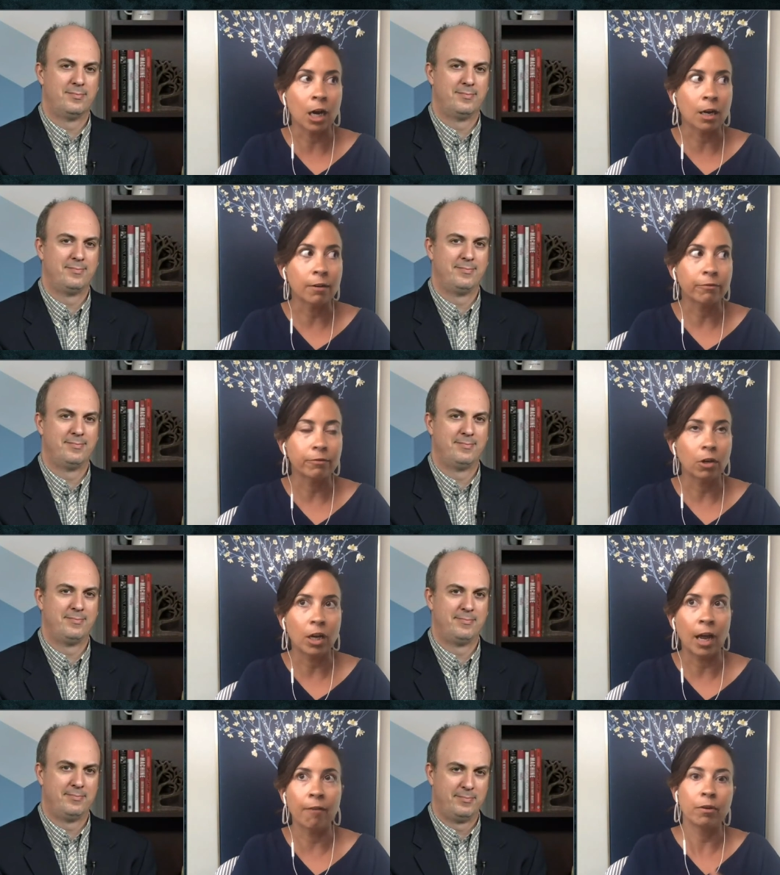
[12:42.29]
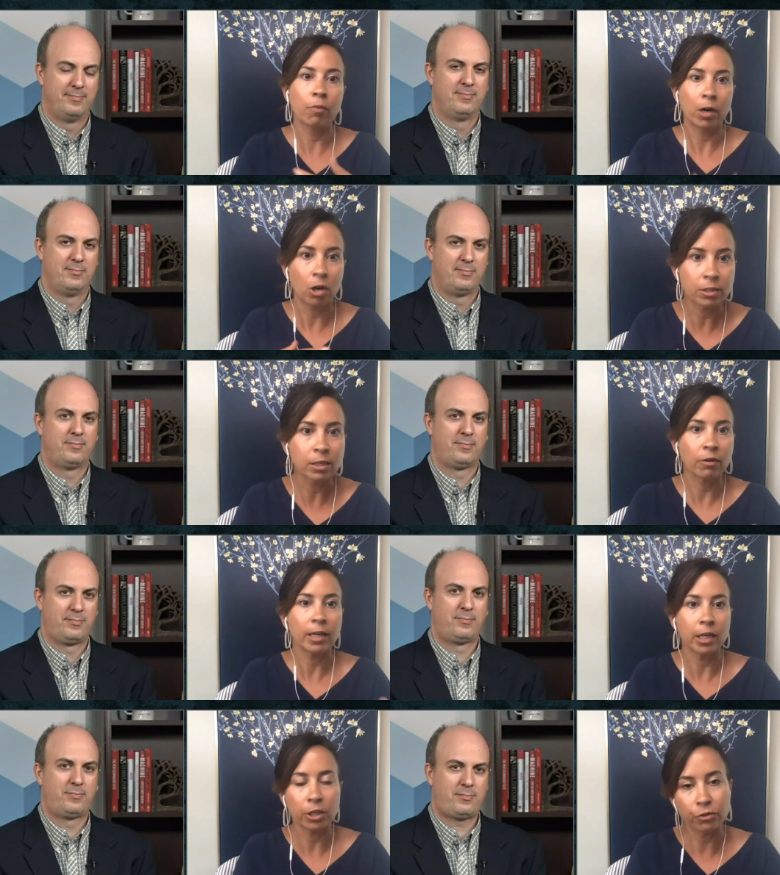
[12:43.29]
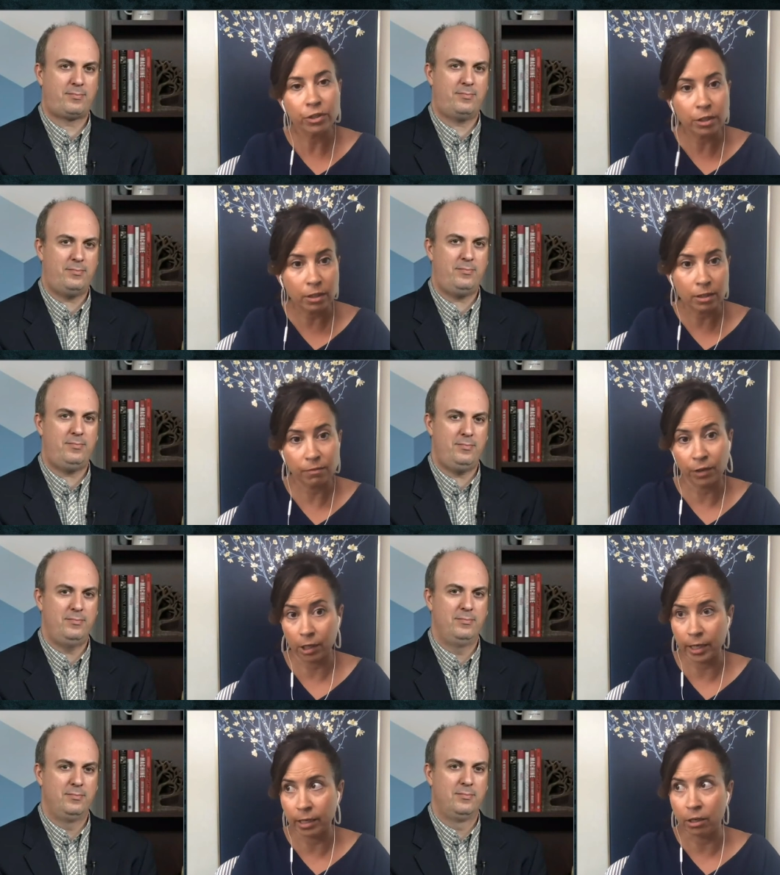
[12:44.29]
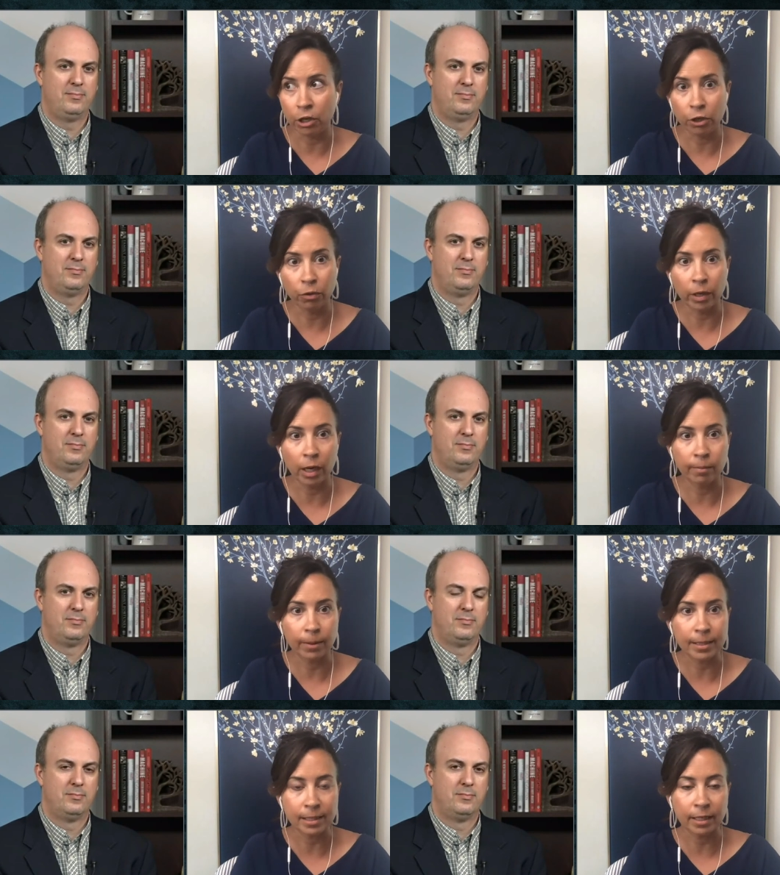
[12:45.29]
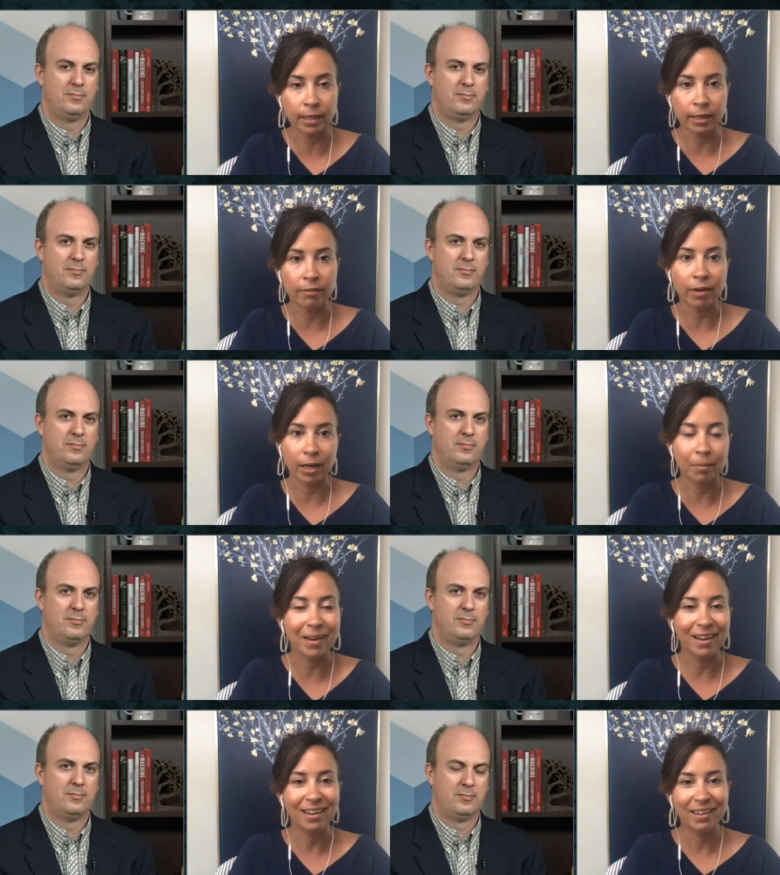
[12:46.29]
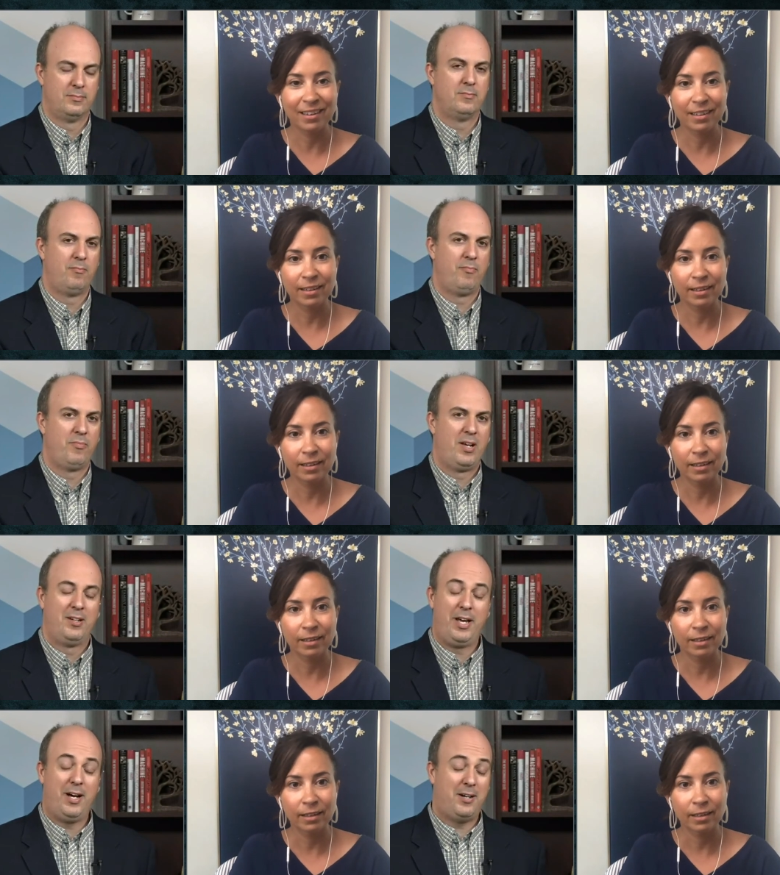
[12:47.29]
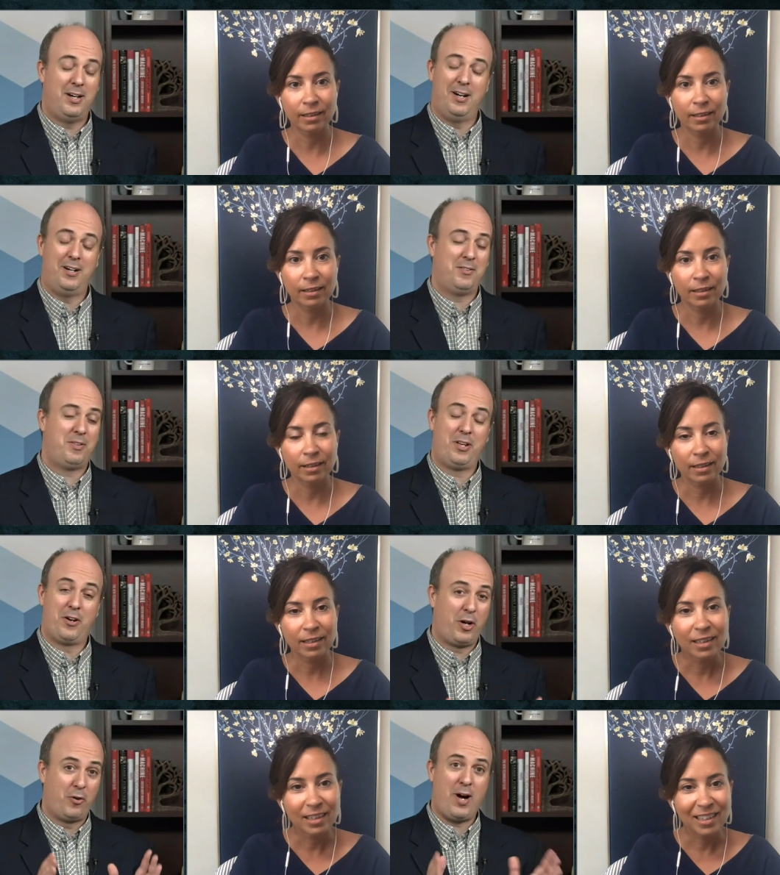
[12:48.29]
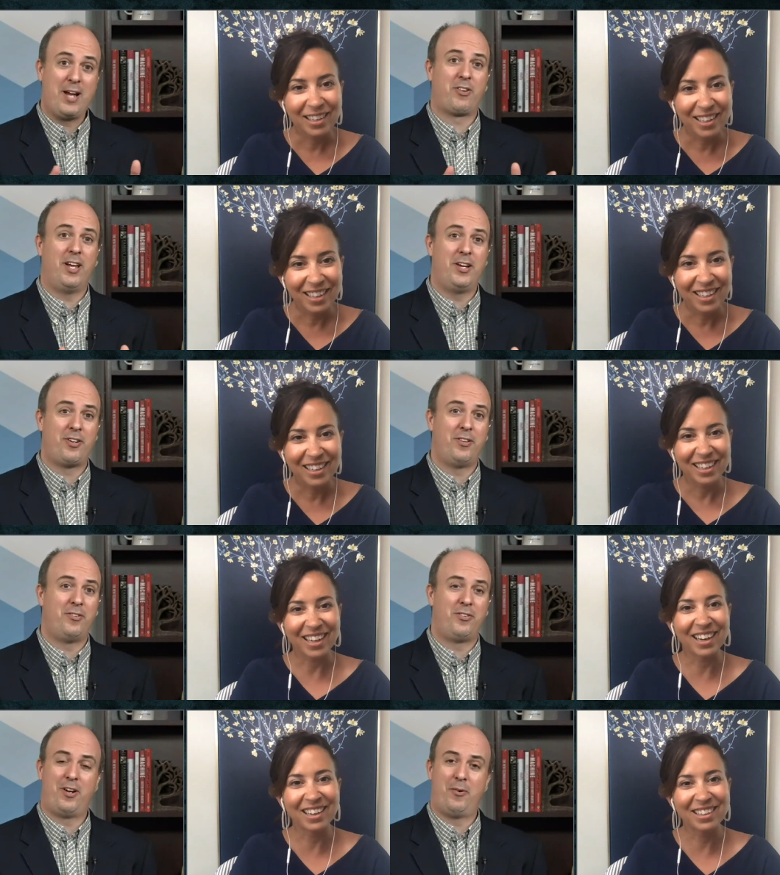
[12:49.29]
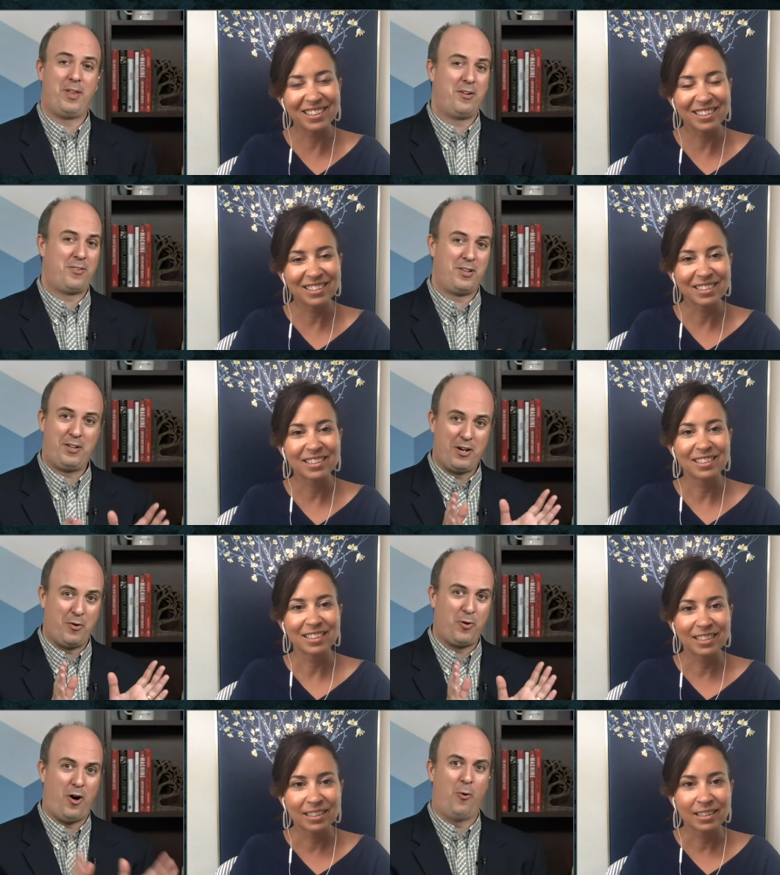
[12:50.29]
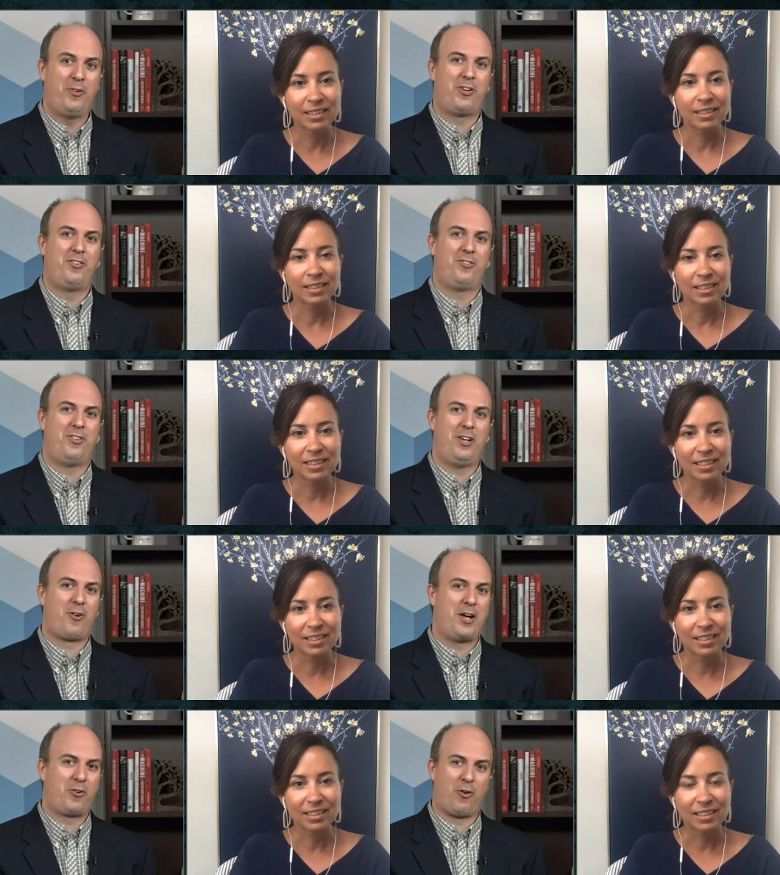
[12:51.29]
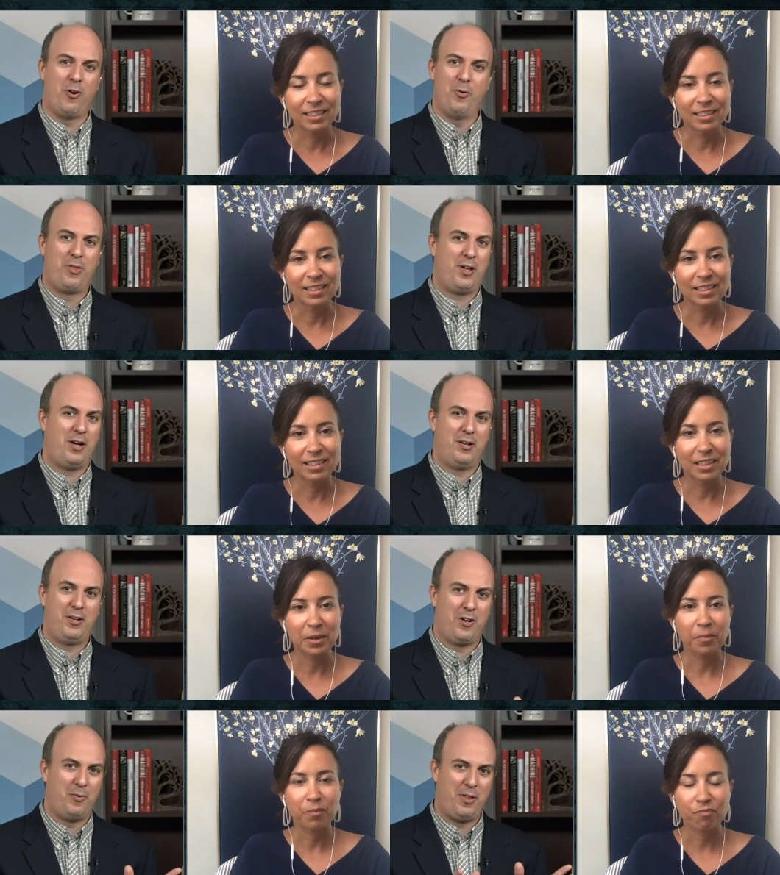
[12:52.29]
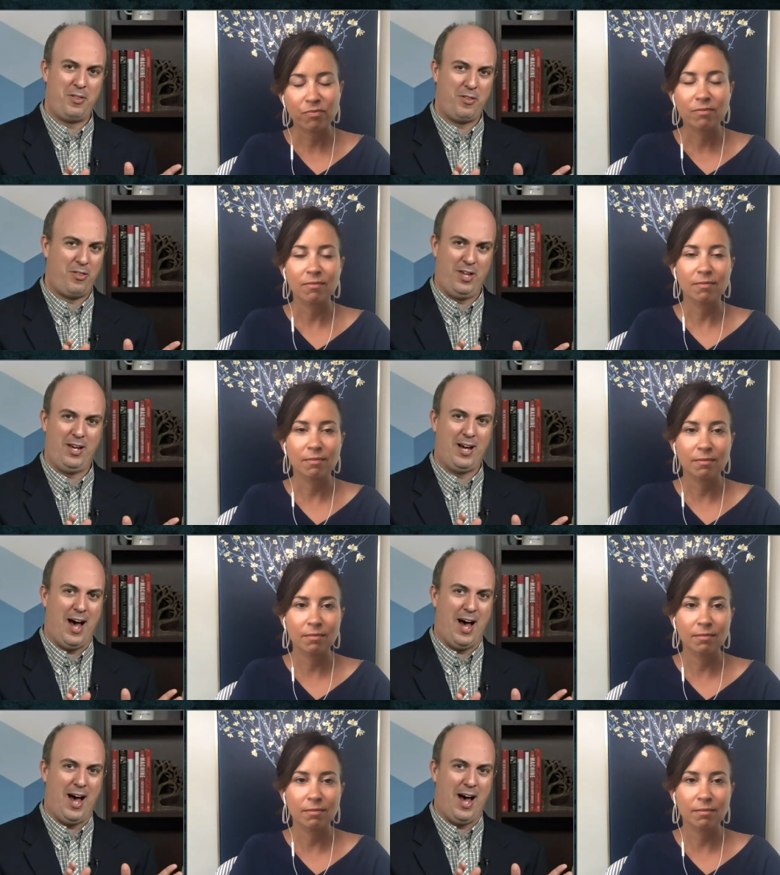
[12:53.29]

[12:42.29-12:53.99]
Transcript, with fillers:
Speaker 1: of everyone also getting used to this very new and unprecedented environment.
Speaker 2: Yeah, uh, you know, congratulations. Yeah. You know, that, you know, always good to see great growth. Uh, you know, the thing